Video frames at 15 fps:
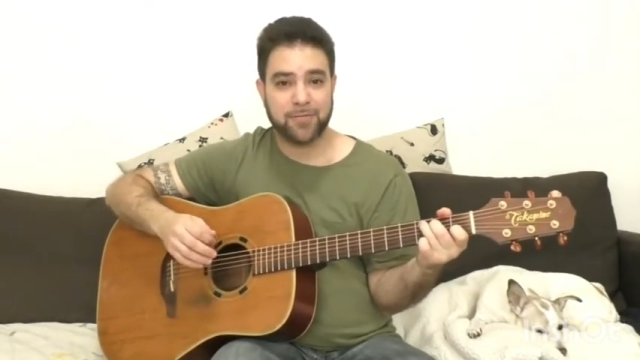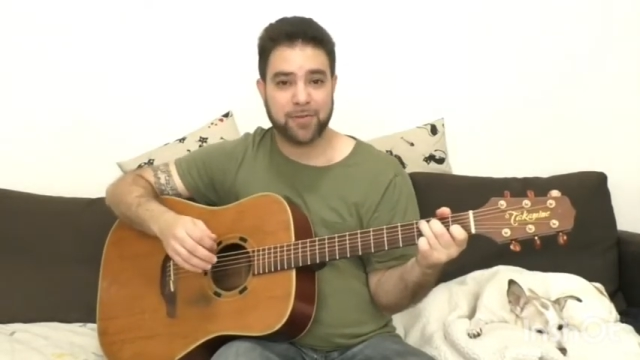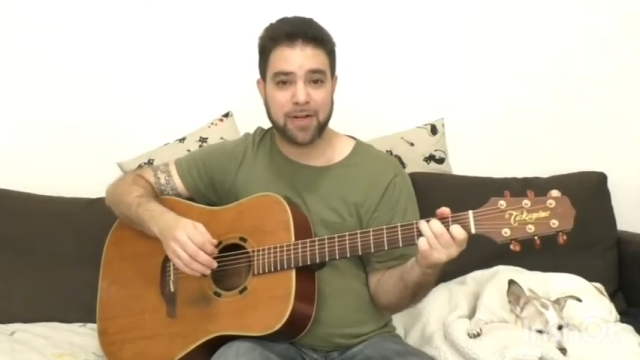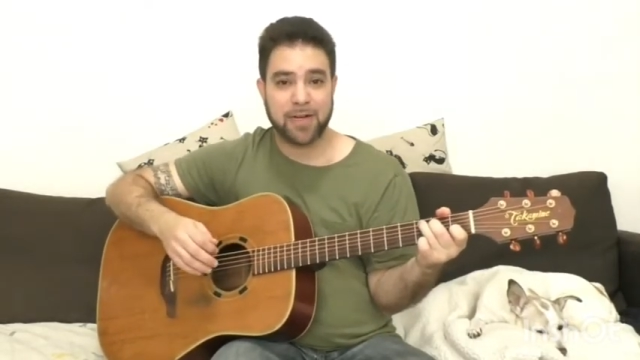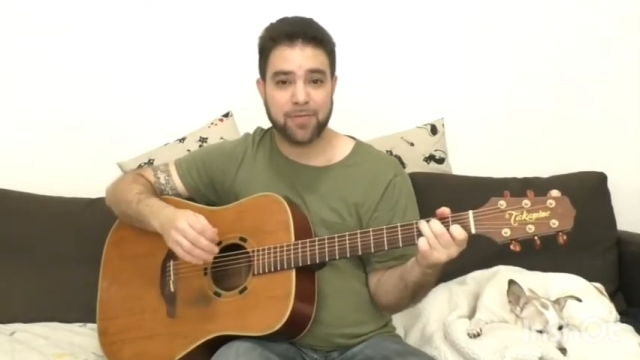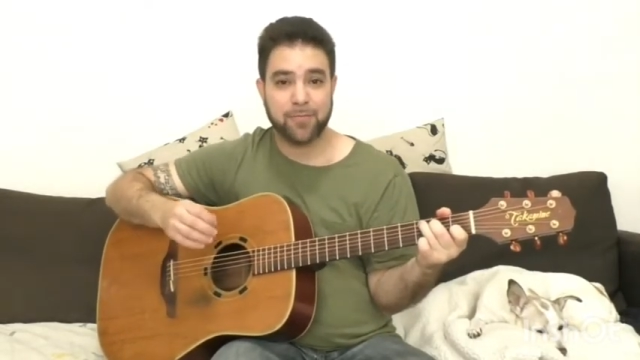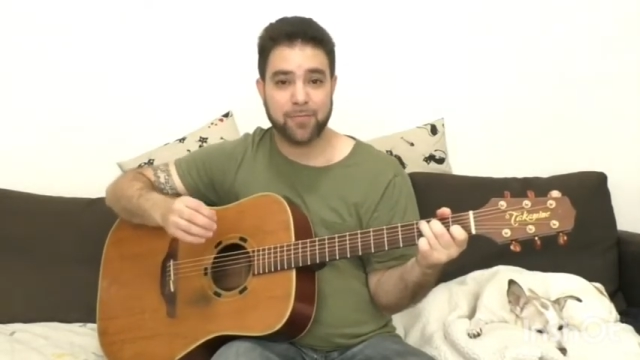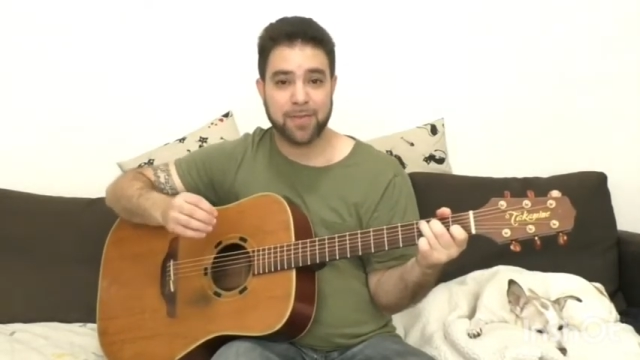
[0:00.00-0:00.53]

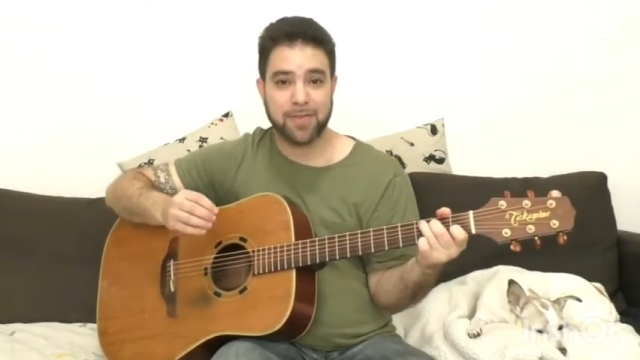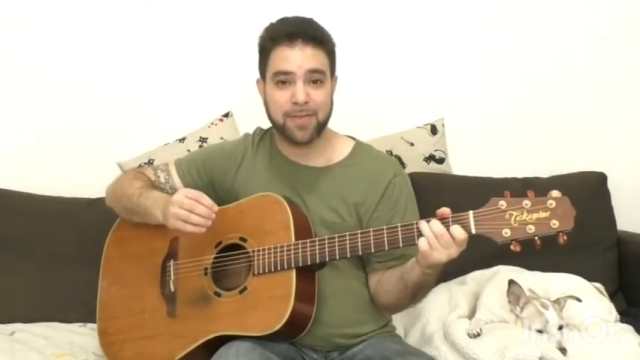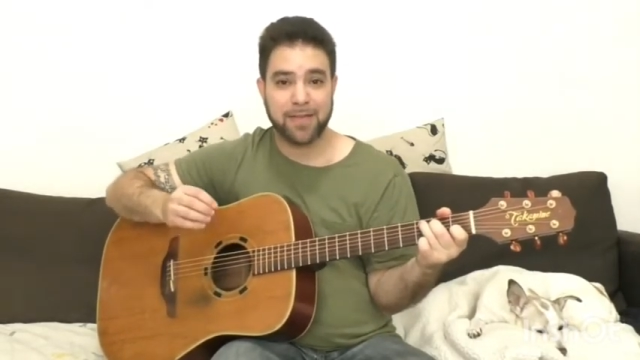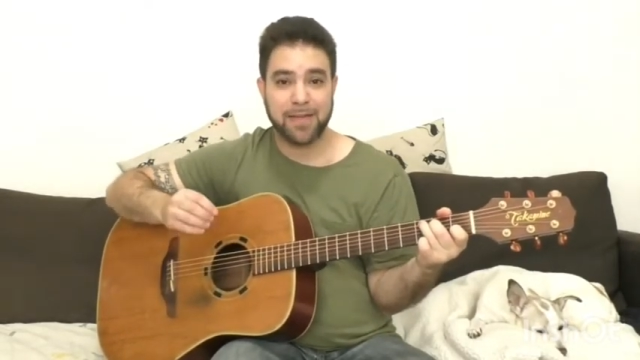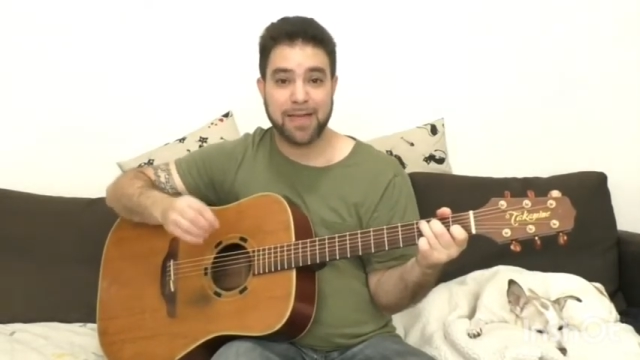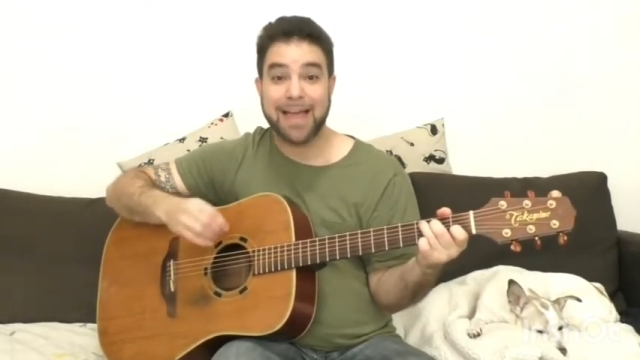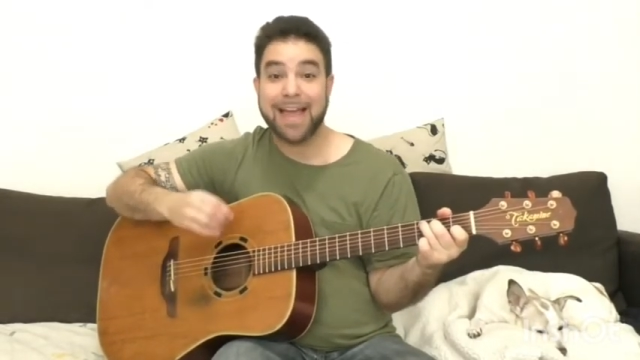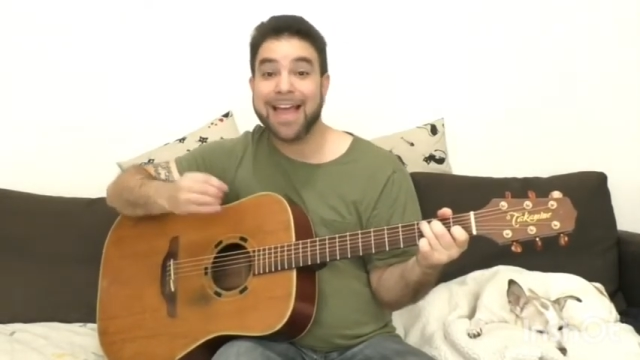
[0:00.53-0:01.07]
try it with
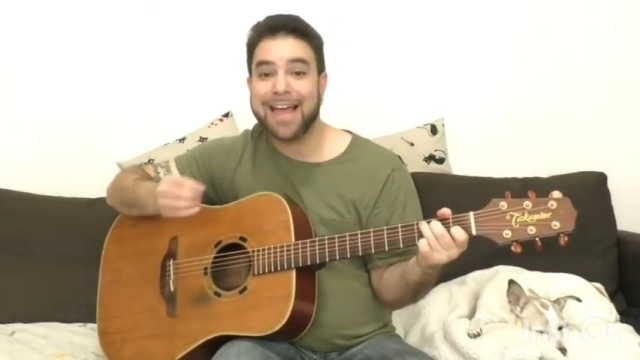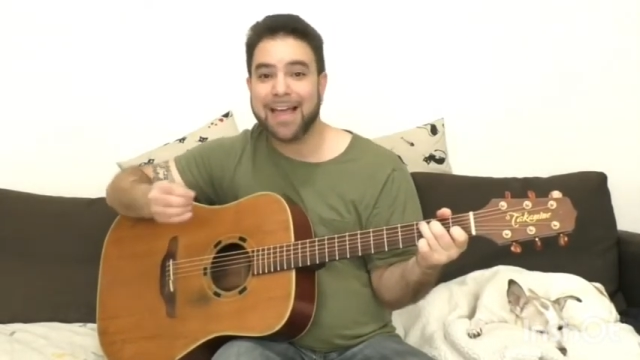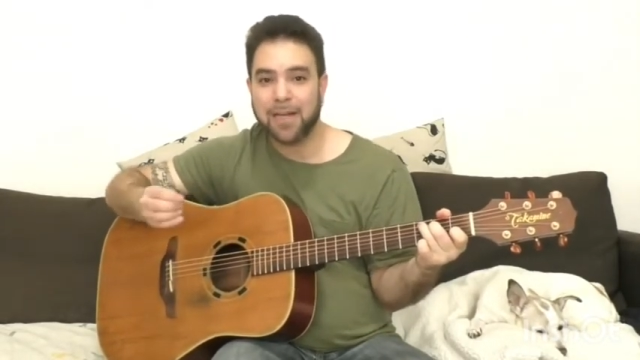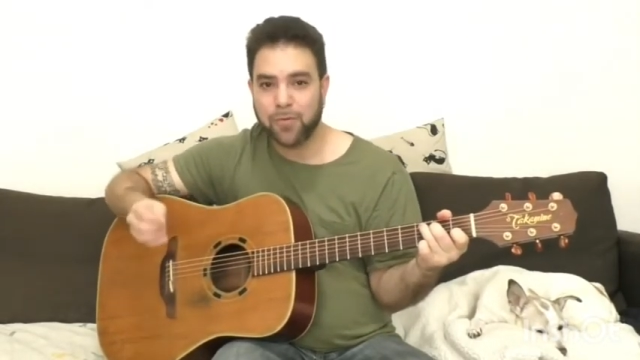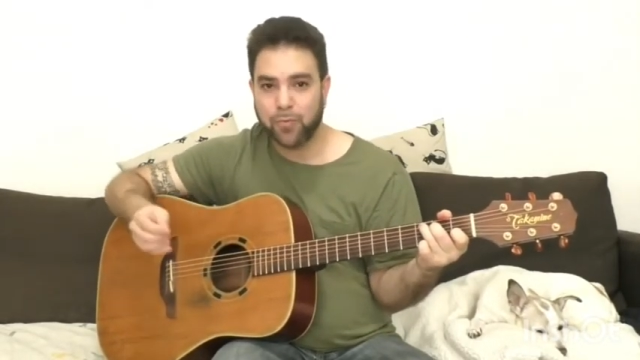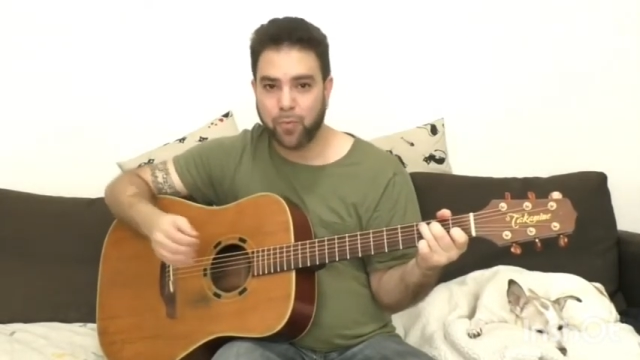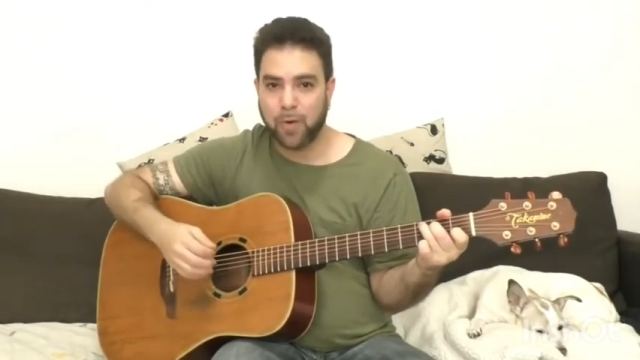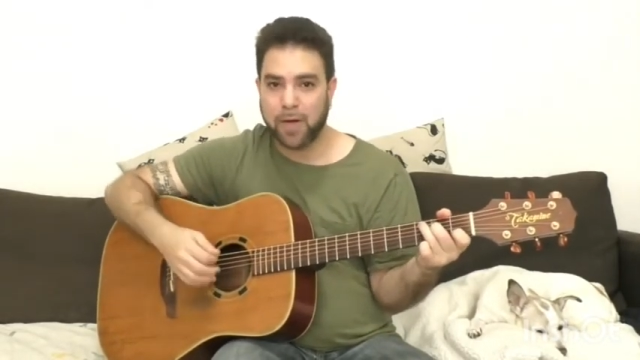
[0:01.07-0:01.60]
the
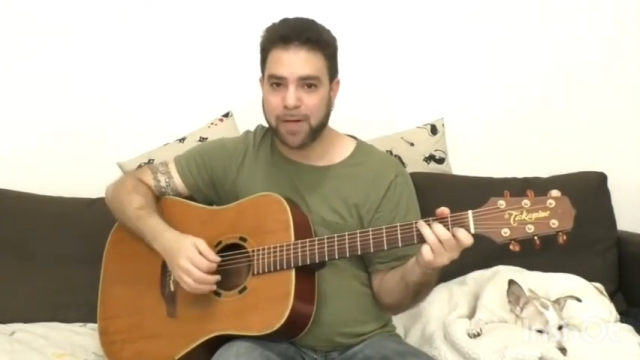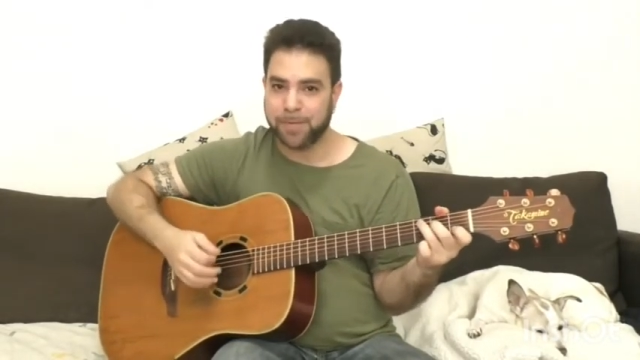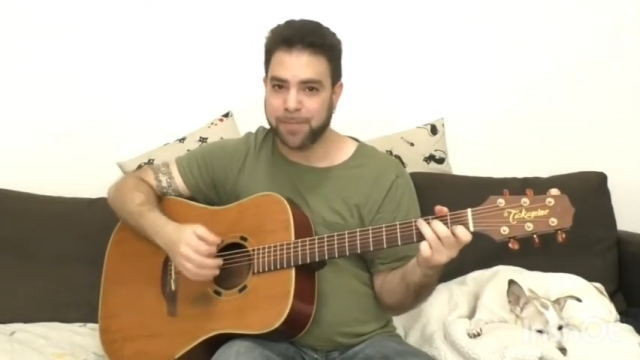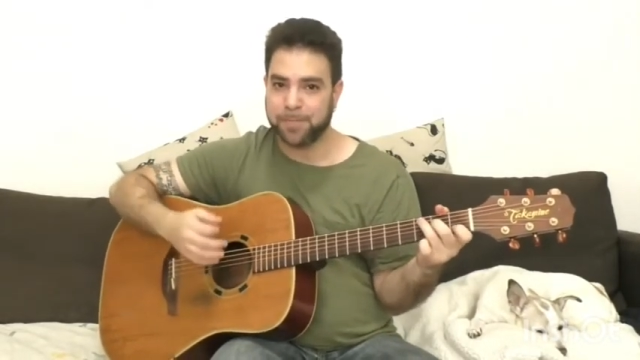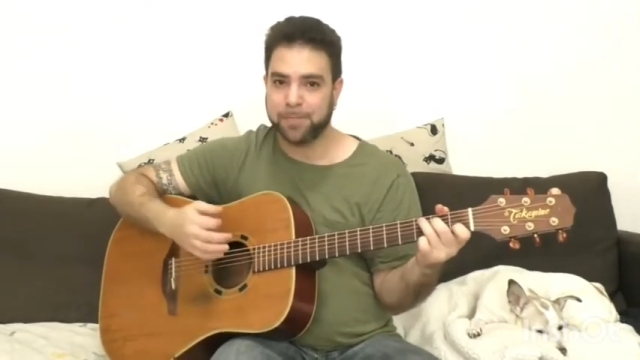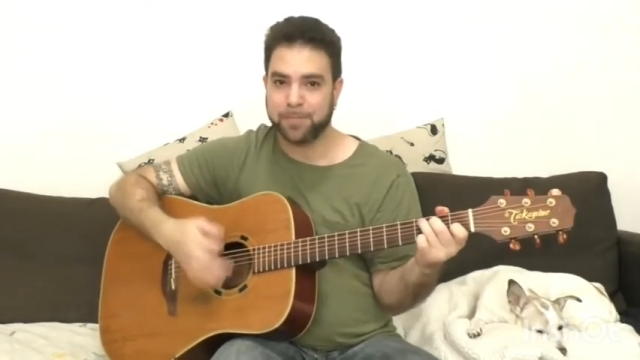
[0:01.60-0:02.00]
and 1.